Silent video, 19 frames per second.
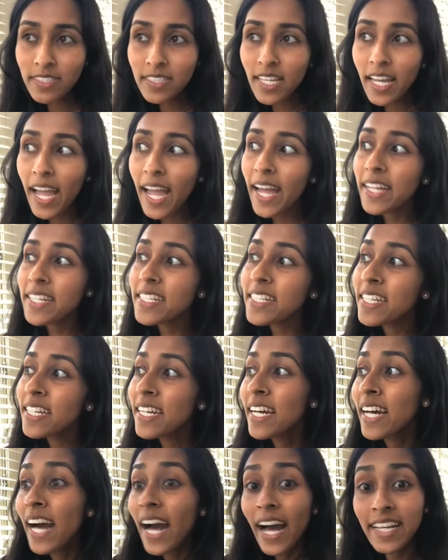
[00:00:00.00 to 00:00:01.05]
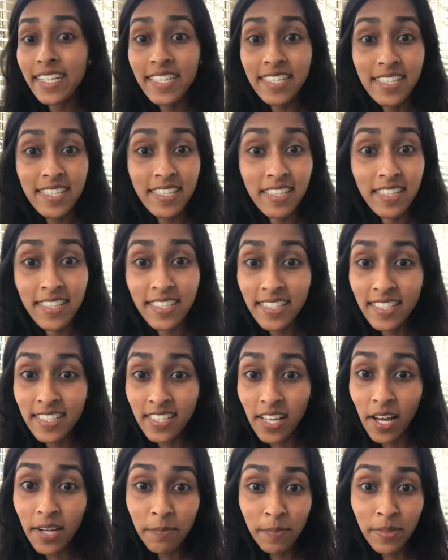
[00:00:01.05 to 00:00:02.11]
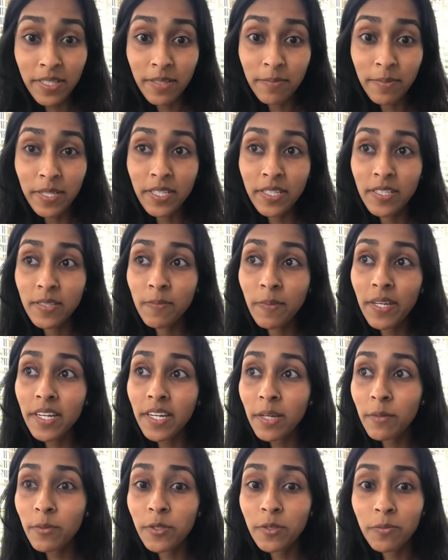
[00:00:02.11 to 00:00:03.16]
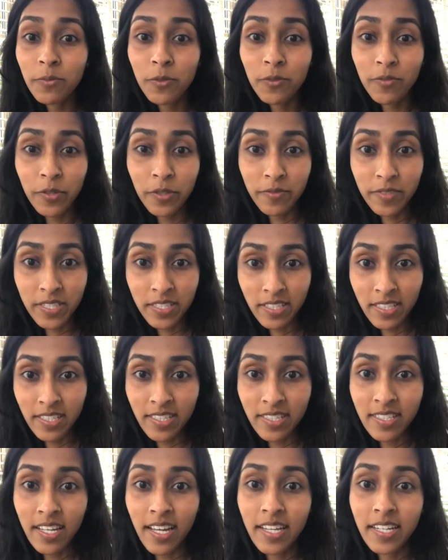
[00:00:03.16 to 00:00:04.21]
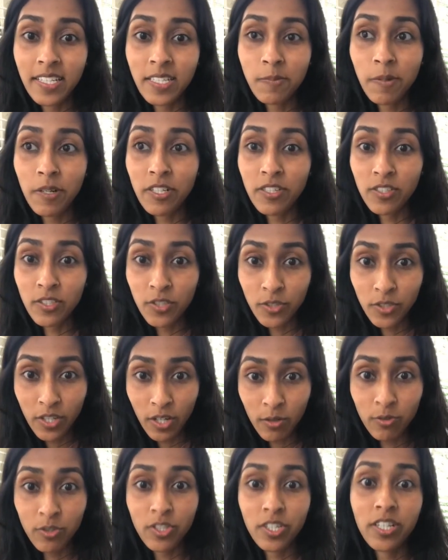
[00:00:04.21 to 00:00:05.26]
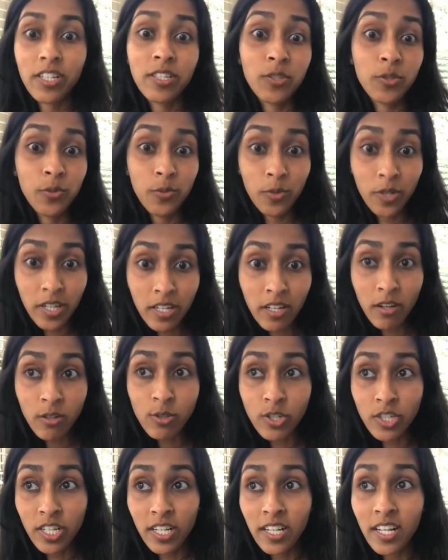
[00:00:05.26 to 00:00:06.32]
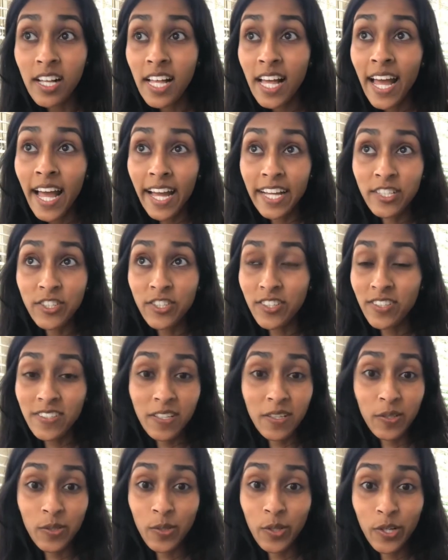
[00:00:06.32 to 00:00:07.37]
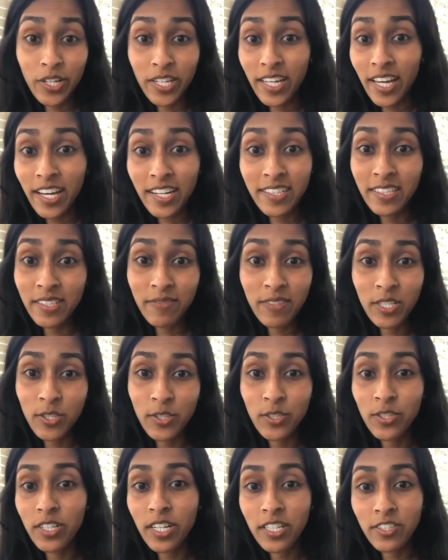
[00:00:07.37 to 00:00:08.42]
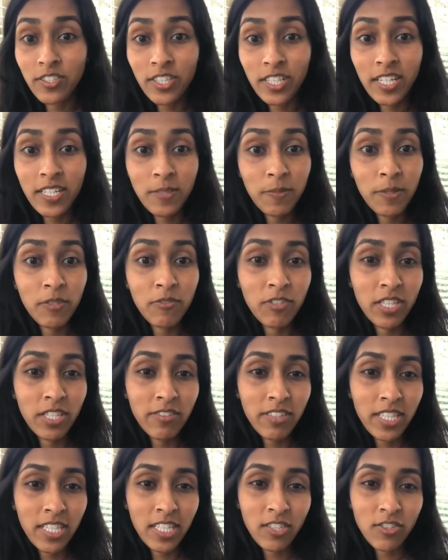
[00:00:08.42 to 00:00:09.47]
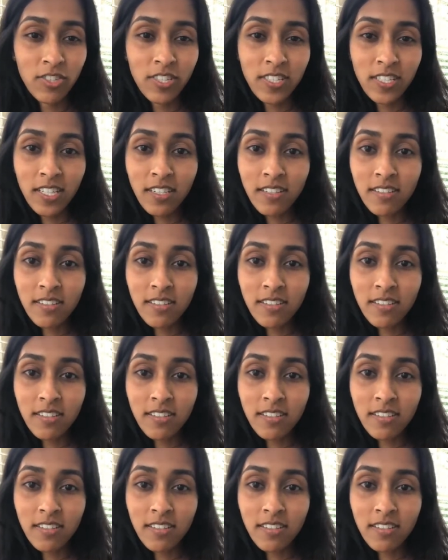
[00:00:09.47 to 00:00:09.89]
And I guess this assignment, because being able to move overseas and experience a new culture, a new work culture, and just learning how to live in a new country has been really, really interesting.